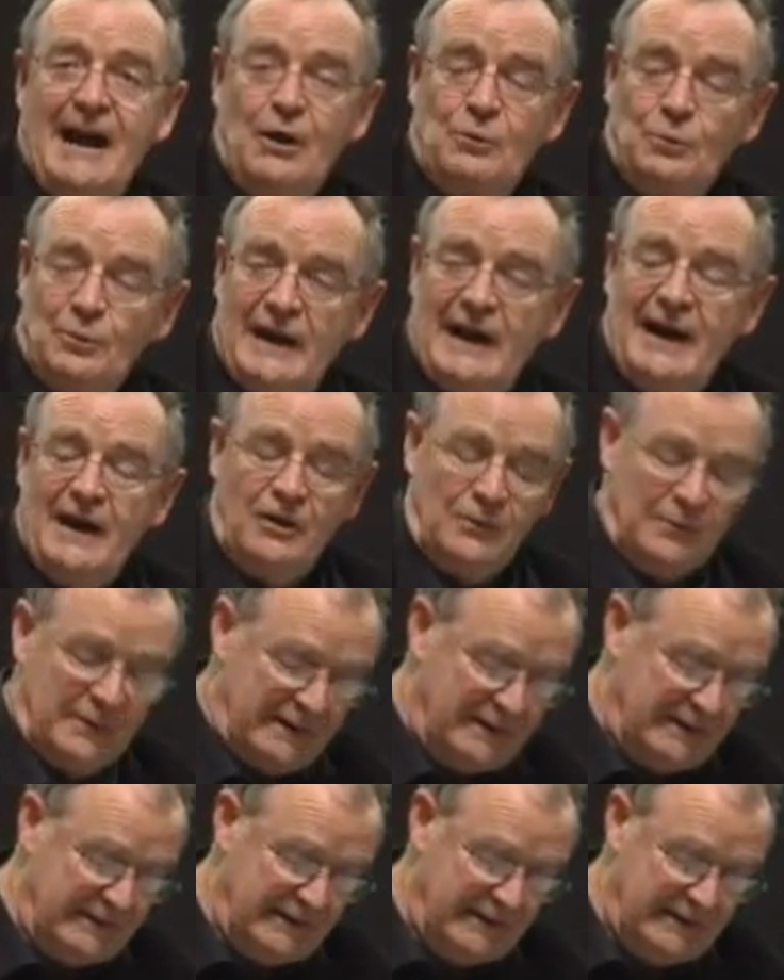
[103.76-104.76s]
how
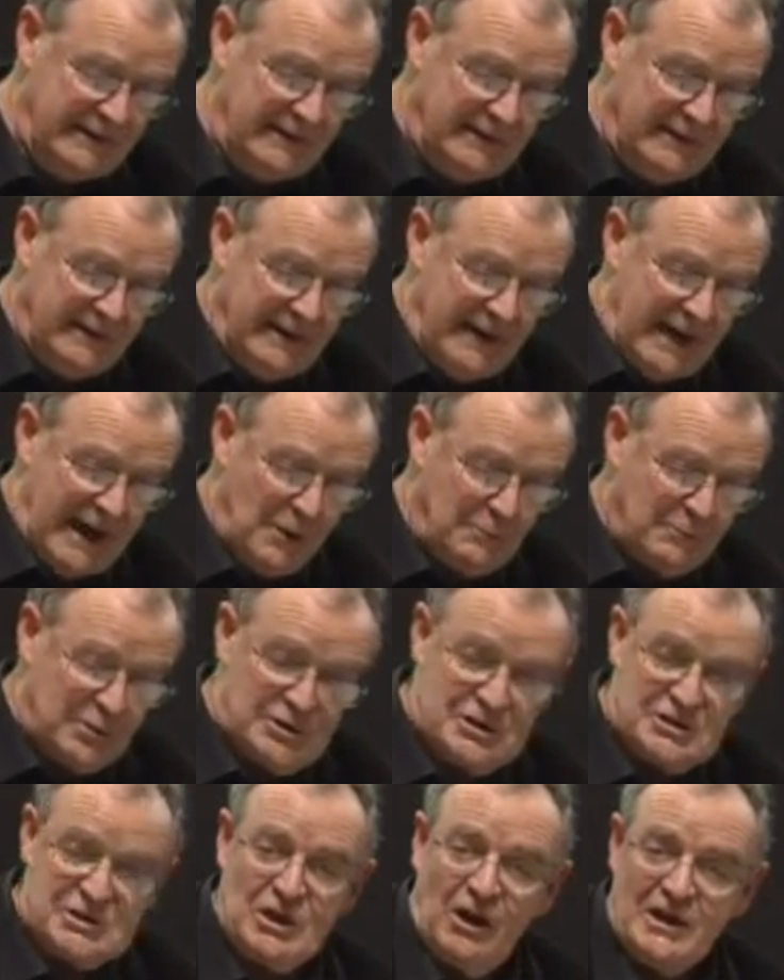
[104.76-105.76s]

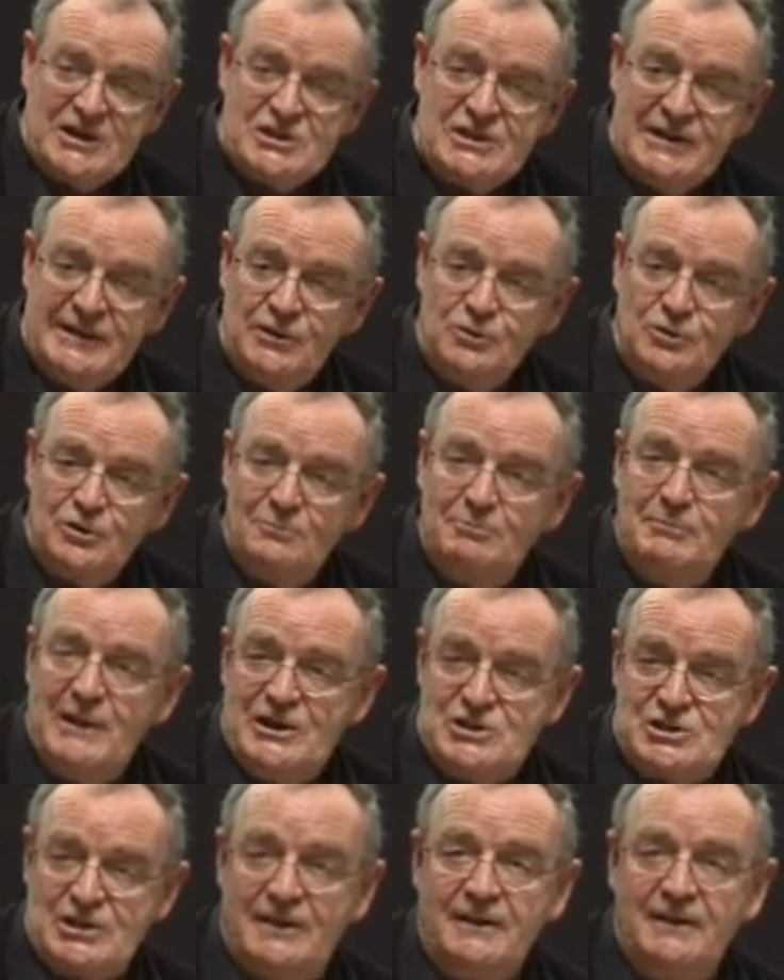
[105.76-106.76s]
precisely you can
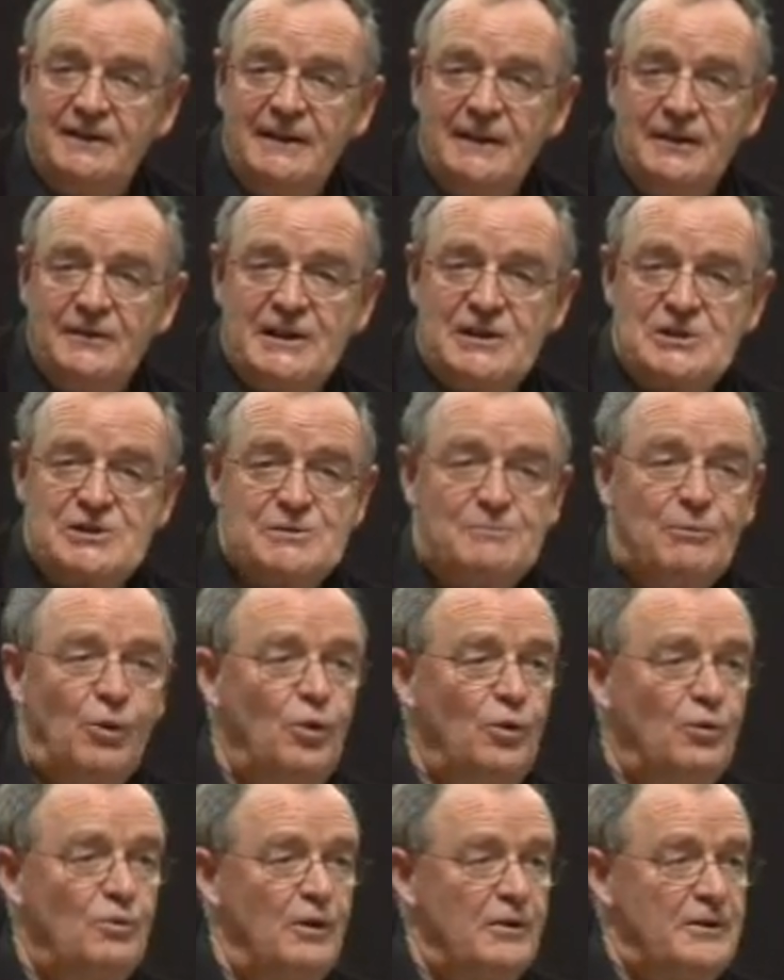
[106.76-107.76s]
measure these
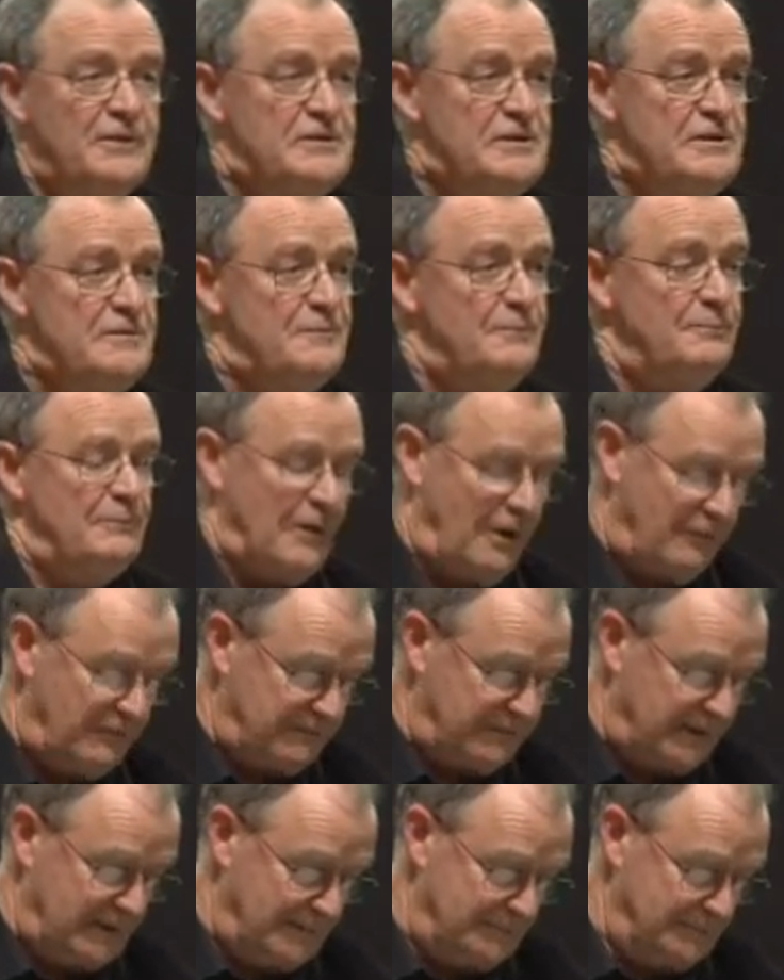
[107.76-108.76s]
small quantities
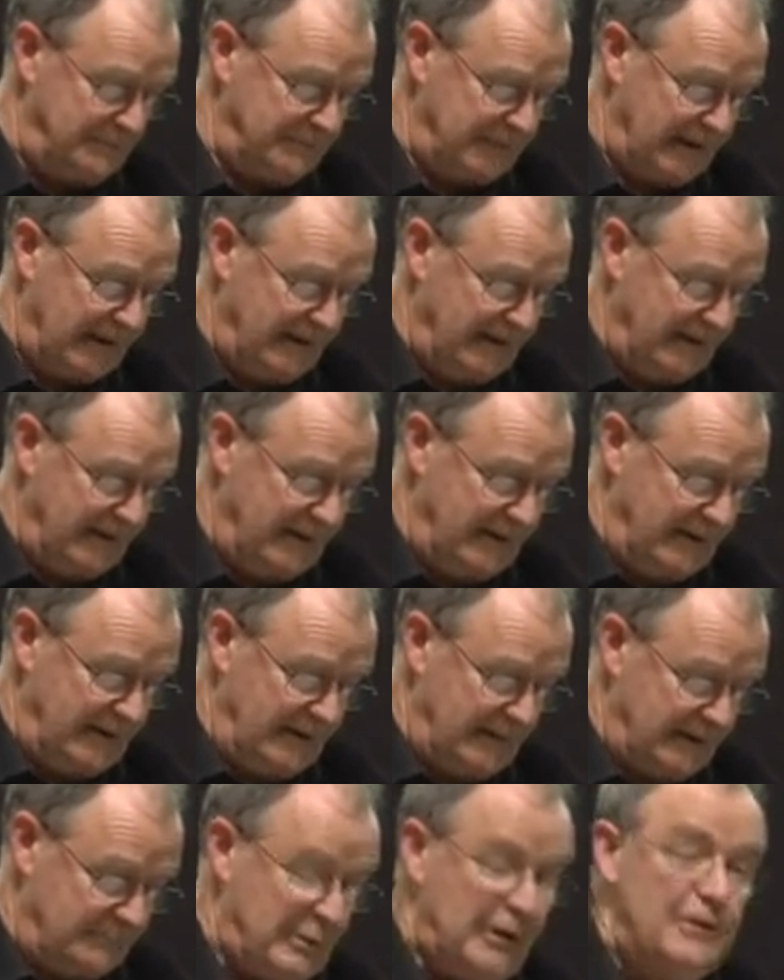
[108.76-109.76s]
of
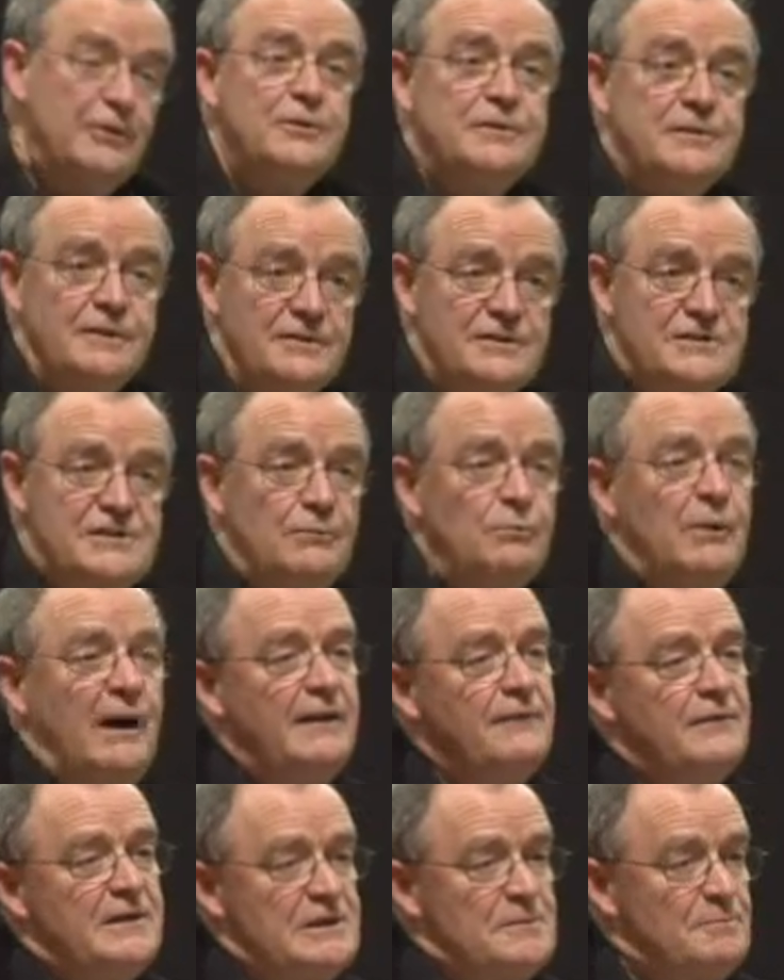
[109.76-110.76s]
pollutants. And
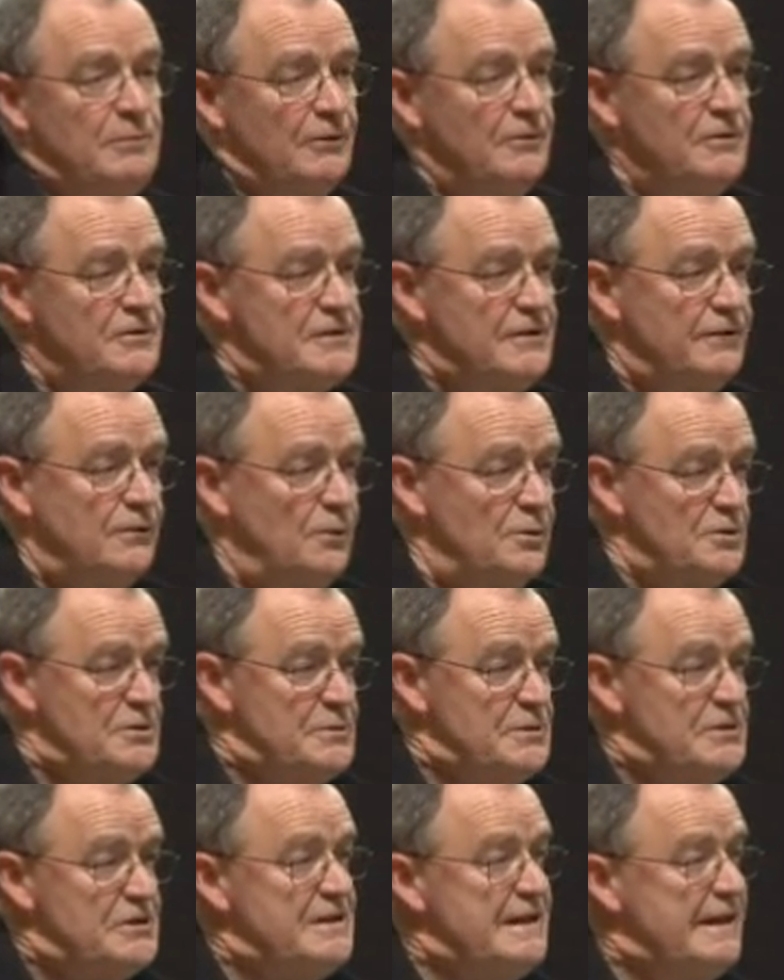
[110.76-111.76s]
one of these pollutants, of
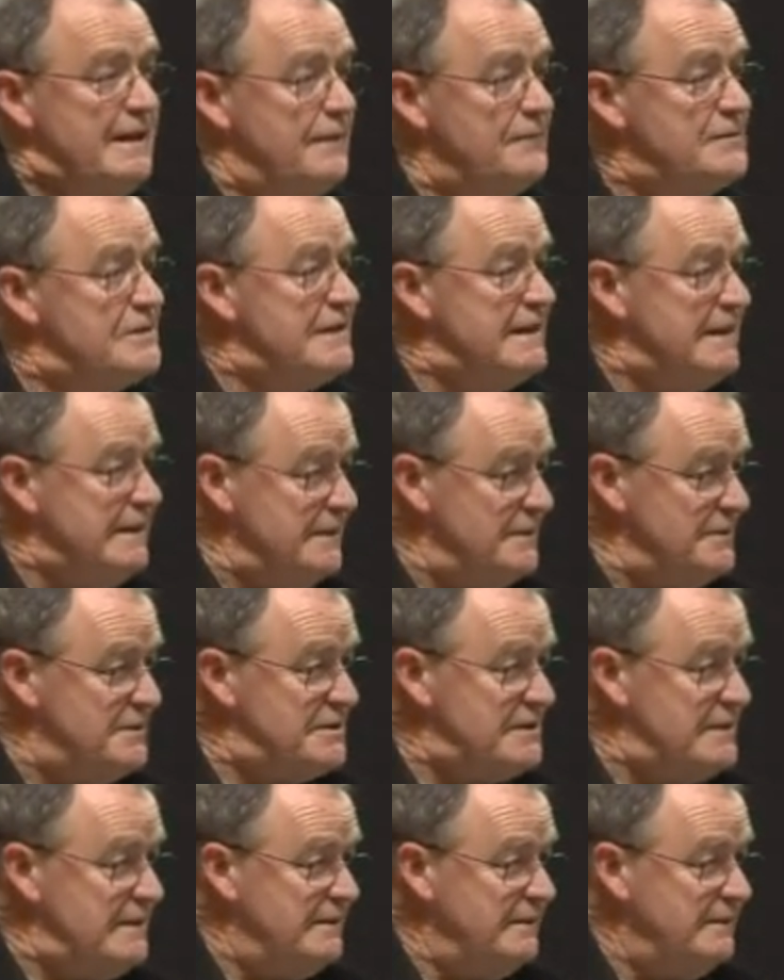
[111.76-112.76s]
course, was
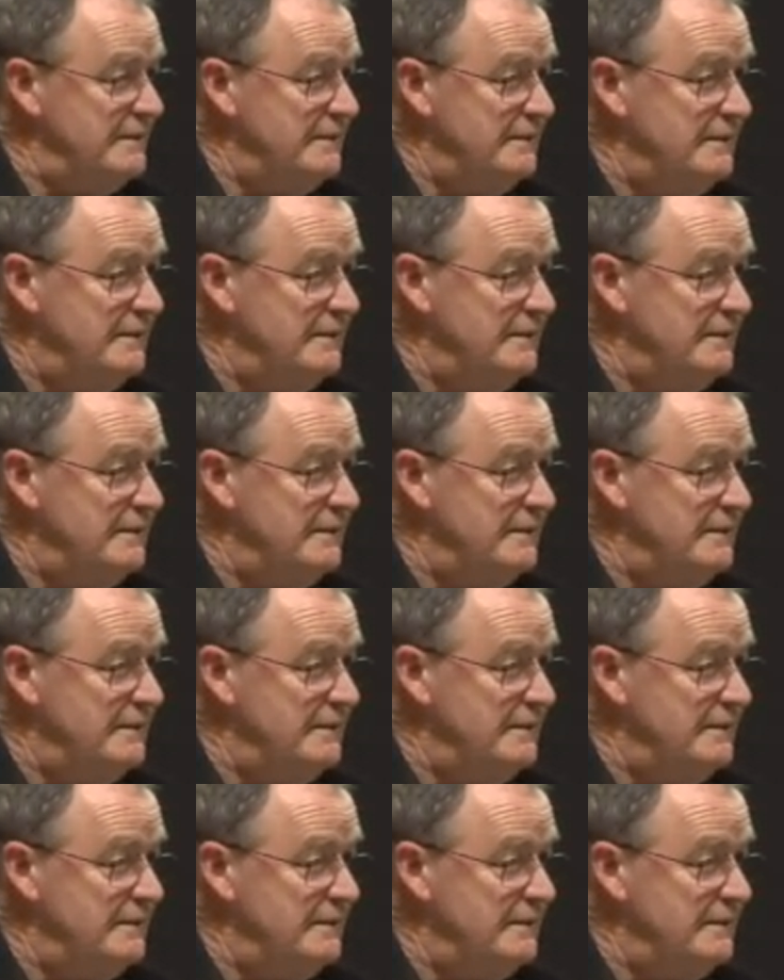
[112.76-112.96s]
CFCs,